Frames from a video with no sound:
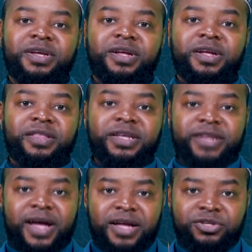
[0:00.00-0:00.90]
the
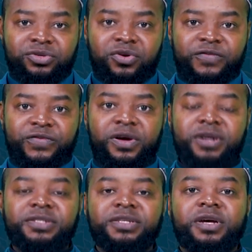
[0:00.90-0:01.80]
tahajjud of
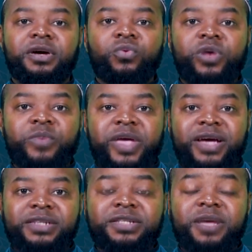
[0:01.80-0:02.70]
yours will be
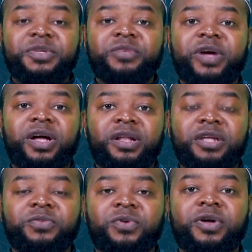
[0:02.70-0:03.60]
accepted by
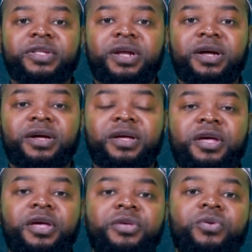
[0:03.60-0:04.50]
Allah subhanahu wa ta'ala.
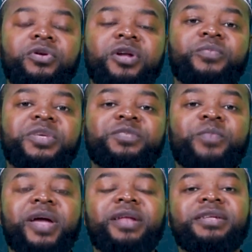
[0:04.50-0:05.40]
You will not be
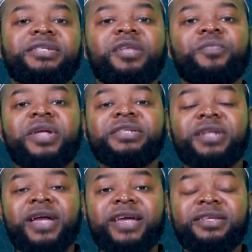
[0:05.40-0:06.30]
spending sleepless
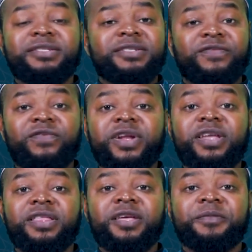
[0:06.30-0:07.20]
nights for
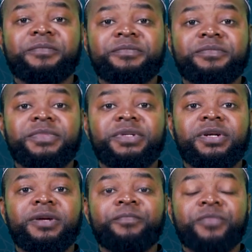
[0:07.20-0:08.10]
nothing
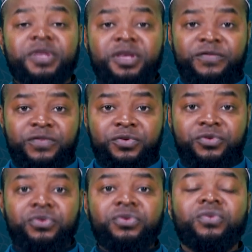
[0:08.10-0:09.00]
if you
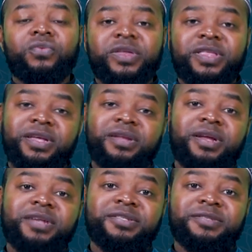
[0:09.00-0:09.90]
do with
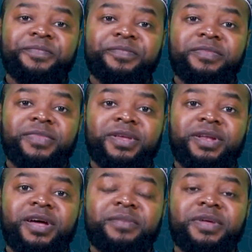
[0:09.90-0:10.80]
ikhlas.
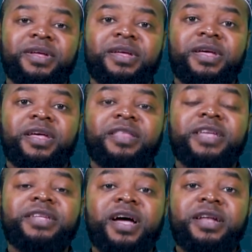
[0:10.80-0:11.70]
Now,
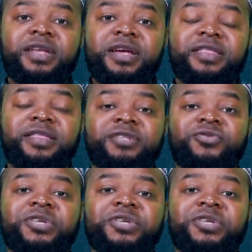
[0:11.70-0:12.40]
that hadith that you are